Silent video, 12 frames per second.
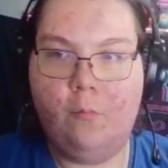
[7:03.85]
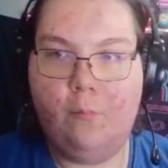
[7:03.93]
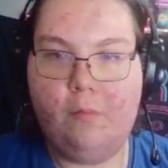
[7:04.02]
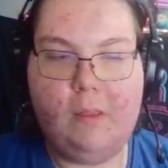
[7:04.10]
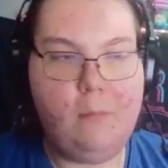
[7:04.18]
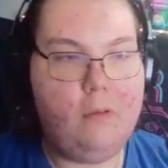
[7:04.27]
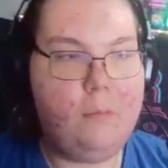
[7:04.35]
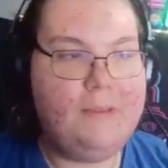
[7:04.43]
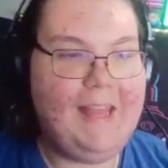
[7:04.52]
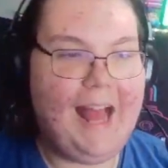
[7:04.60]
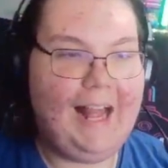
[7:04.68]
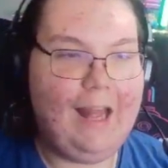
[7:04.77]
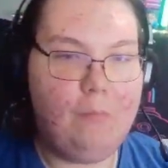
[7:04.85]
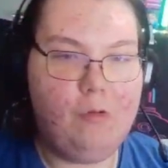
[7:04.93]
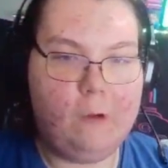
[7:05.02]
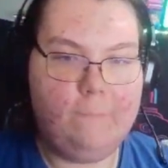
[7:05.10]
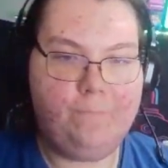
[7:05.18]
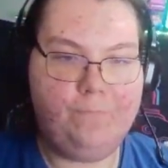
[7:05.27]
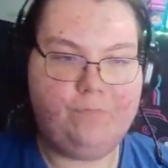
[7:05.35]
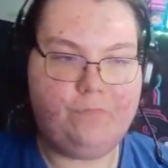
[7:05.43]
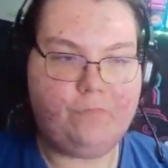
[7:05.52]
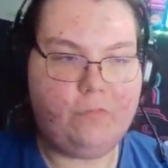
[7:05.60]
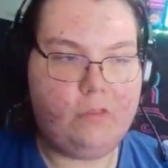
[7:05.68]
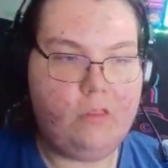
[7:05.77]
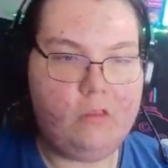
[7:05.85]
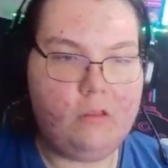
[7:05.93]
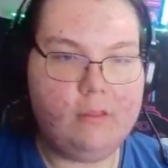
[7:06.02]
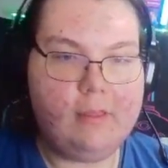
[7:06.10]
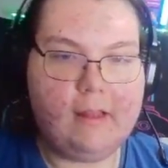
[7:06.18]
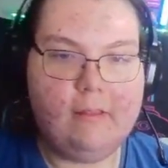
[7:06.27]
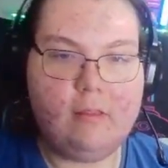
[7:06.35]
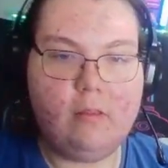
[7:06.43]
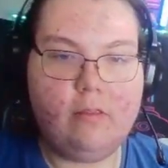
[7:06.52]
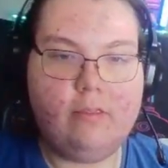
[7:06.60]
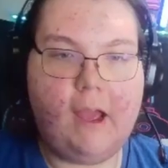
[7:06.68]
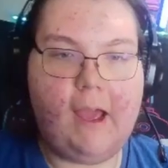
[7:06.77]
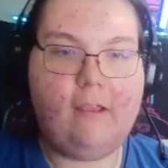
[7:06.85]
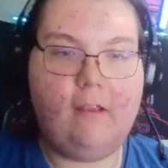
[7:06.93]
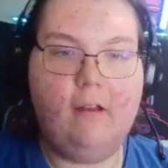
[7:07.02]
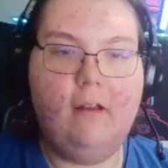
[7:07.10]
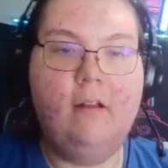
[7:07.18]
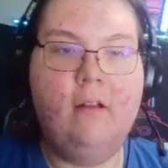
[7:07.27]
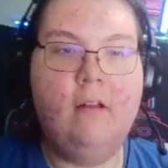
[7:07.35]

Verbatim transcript: The medallion, bro. That tiger.